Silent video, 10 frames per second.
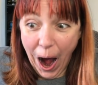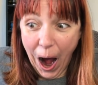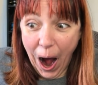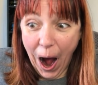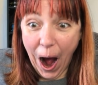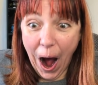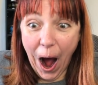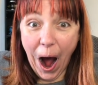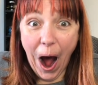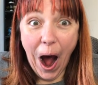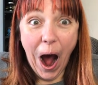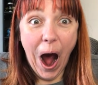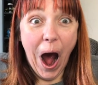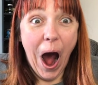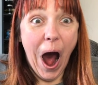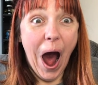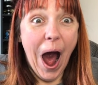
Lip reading: (no one is talking)